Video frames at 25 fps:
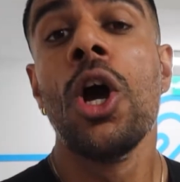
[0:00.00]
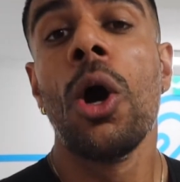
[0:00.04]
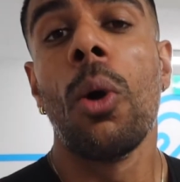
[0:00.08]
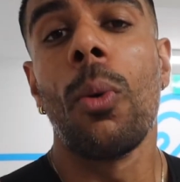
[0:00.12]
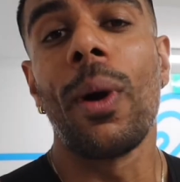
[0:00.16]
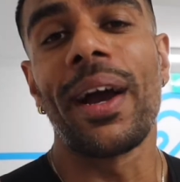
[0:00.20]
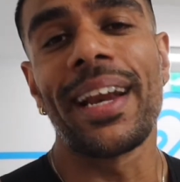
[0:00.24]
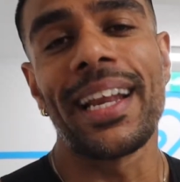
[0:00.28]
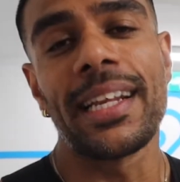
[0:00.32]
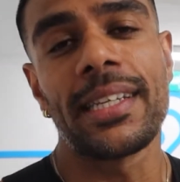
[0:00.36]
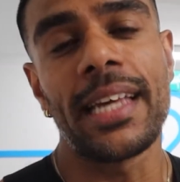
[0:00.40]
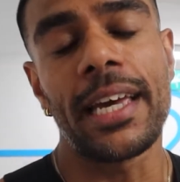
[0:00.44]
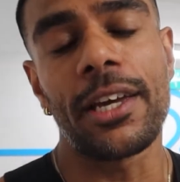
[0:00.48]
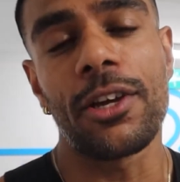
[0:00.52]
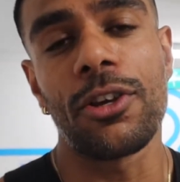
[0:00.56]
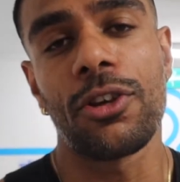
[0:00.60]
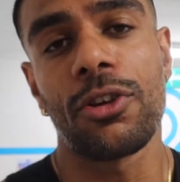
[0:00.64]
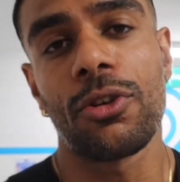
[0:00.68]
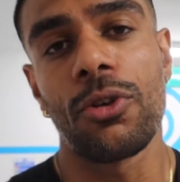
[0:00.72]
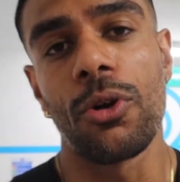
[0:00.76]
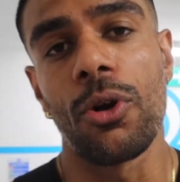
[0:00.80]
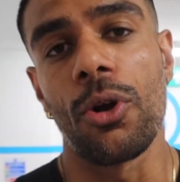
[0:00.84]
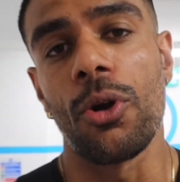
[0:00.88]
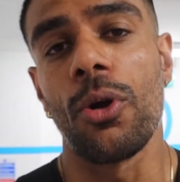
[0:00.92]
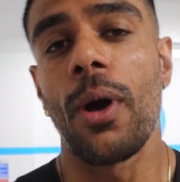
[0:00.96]
We're going to take you
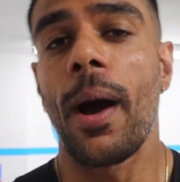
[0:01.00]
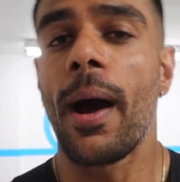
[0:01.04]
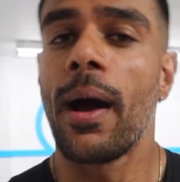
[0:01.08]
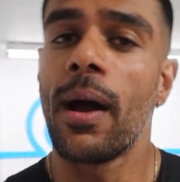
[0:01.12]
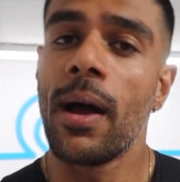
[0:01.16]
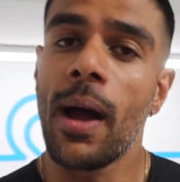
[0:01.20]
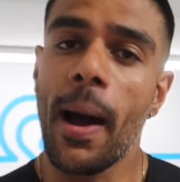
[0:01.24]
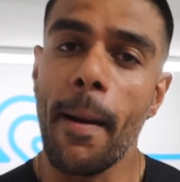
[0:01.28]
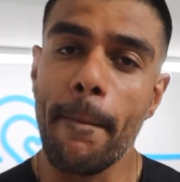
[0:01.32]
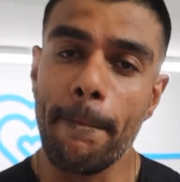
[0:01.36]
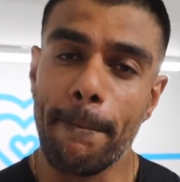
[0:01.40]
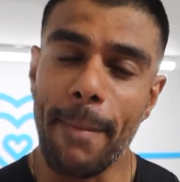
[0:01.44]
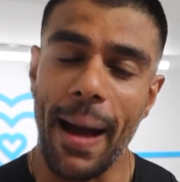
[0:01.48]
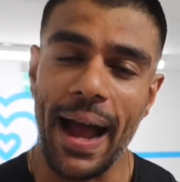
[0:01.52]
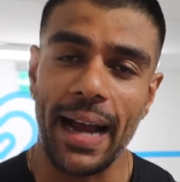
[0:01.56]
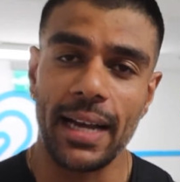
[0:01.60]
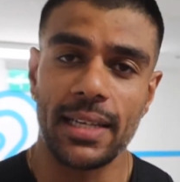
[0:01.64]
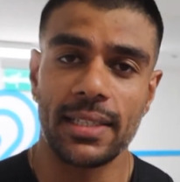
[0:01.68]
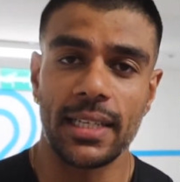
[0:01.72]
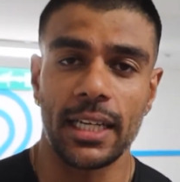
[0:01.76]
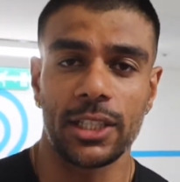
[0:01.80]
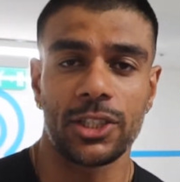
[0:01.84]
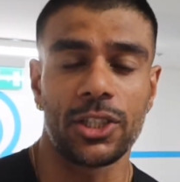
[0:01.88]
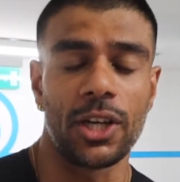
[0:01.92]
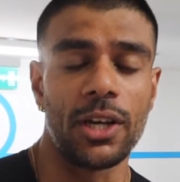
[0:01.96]
through a back
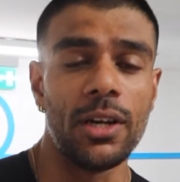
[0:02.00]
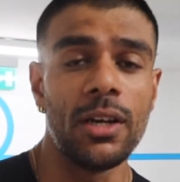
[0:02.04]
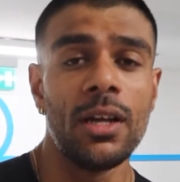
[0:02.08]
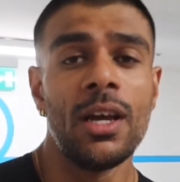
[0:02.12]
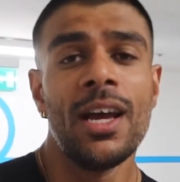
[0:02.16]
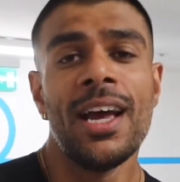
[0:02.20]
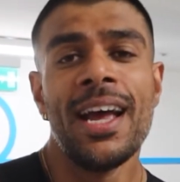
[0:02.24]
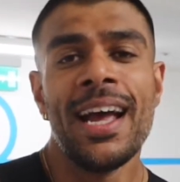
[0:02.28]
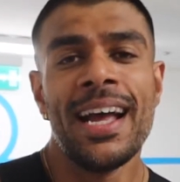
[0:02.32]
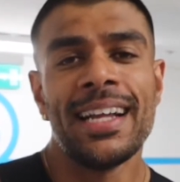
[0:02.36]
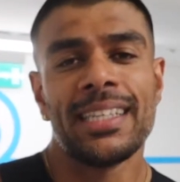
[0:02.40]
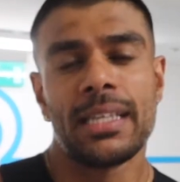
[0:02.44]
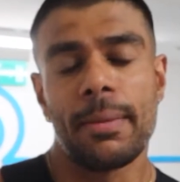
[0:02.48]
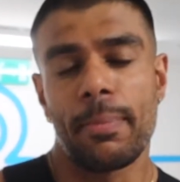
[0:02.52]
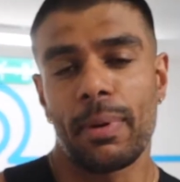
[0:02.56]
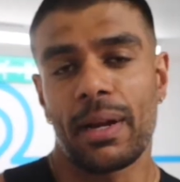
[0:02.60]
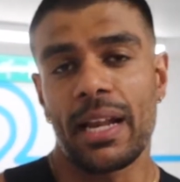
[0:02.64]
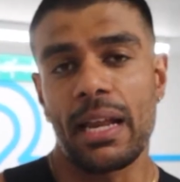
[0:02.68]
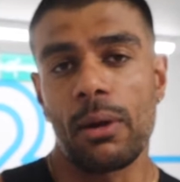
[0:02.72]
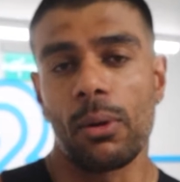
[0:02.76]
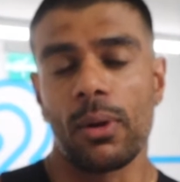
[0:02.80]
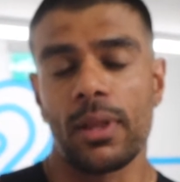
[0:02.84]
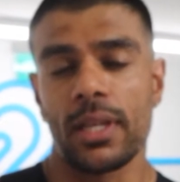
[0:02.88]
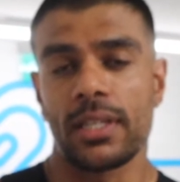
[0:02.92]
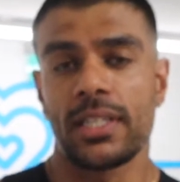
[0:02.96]
session,
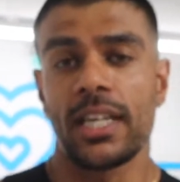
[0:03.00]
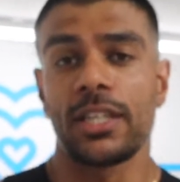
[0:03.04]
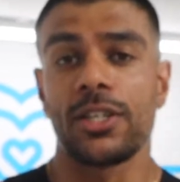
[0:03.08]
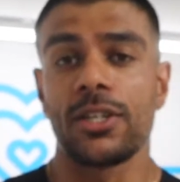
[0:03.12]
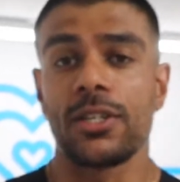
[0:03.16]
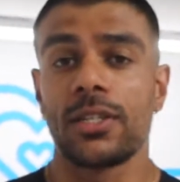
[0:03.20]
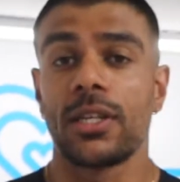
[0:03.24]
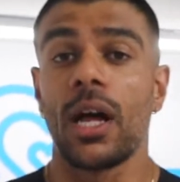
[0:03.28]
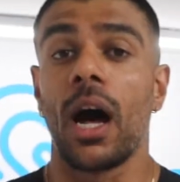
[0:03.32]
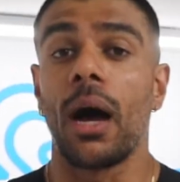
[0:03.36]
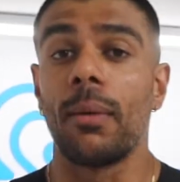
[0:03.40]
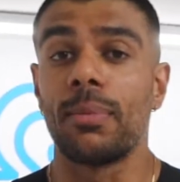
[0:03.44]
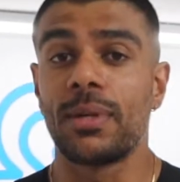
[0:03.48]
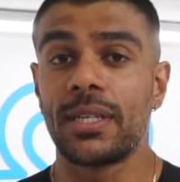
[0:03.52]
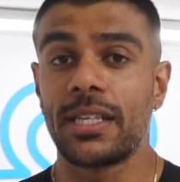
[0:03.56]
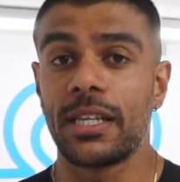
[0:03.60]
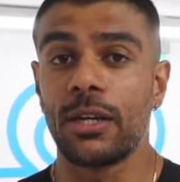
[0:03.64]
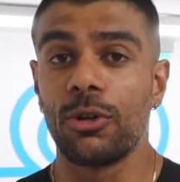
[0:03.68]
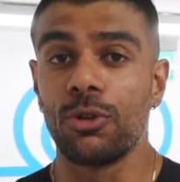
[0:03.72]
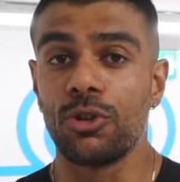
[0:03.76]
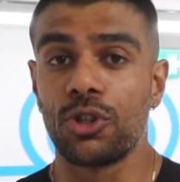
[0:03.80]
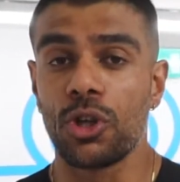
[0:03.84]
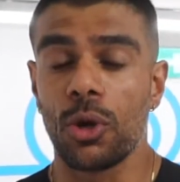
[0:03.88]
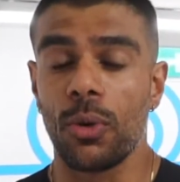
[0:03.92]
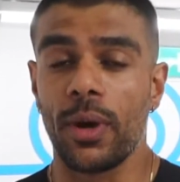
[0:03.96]
typically one of the sessions that I'm
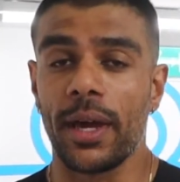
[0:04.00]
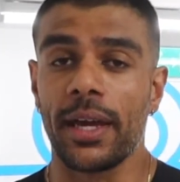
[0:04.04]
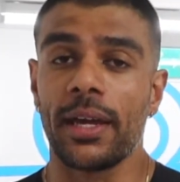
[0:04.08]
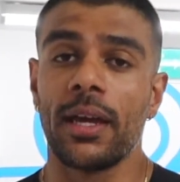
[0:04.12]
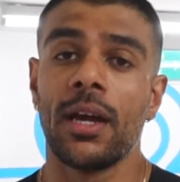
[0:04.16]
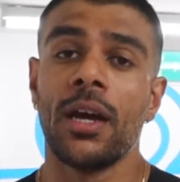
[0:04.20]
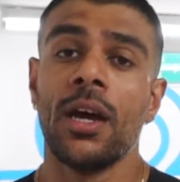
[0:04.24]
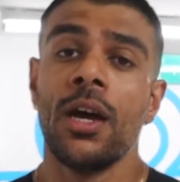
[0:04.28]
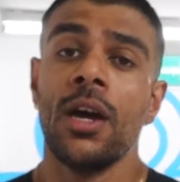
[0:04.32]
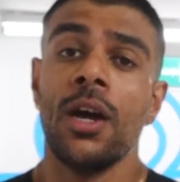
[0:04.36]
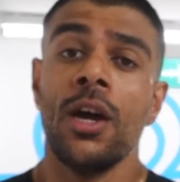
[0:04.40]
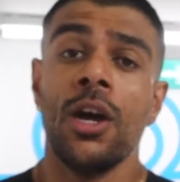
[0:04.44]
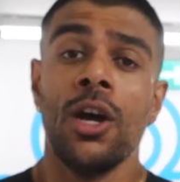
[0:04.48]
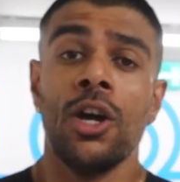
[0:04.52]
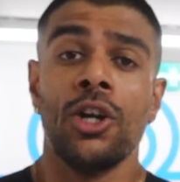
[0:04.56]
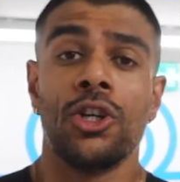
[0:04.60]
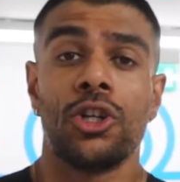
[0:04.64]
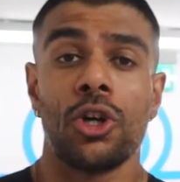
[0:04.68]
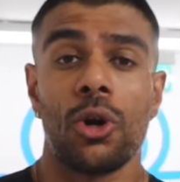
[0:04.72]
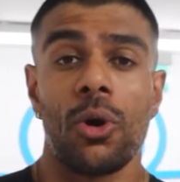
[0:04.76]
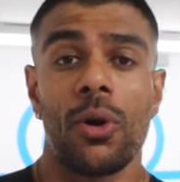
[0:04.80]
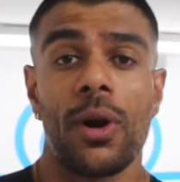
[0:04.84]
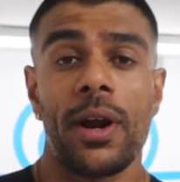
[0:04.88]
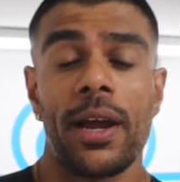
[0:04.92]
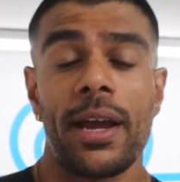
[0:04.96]
still doing
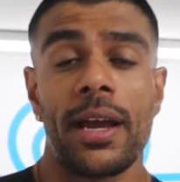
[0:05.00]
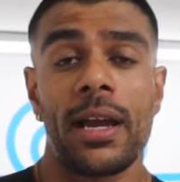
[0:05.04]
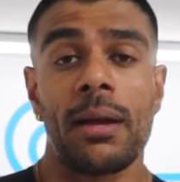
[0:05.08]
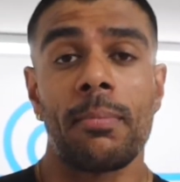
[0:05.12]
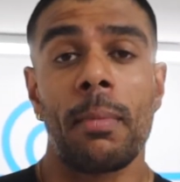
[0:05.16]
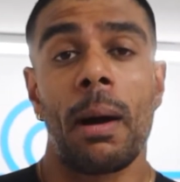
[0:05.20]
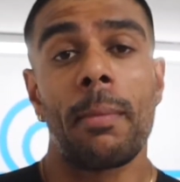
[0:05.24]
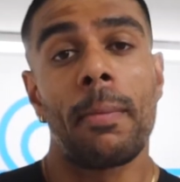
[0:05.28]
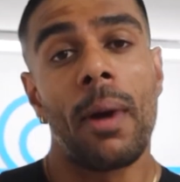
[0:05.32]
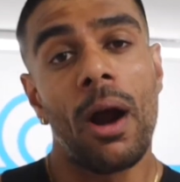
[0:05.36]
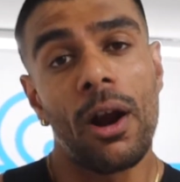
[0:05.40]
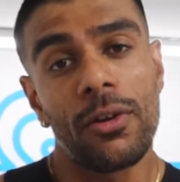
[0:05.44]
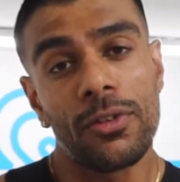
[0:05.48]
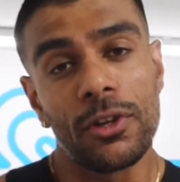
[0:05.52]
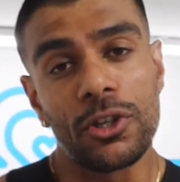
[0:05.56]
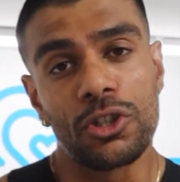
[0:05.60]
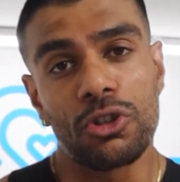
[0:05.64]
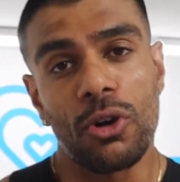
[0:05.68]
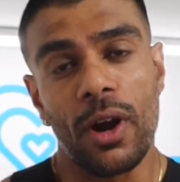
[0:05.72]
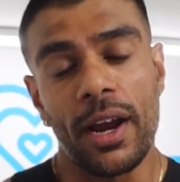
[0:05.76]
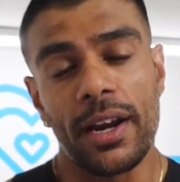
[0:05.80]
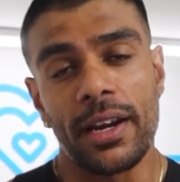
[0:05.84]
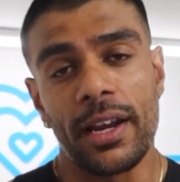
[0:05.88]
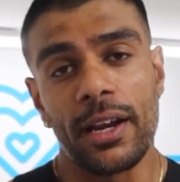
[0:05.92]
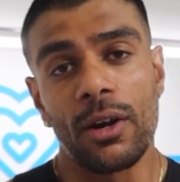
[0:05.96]
during my marathon
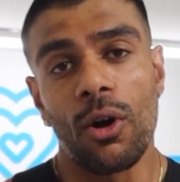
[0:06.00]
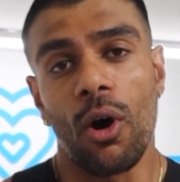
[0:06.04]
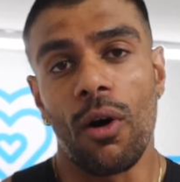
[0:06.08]
training.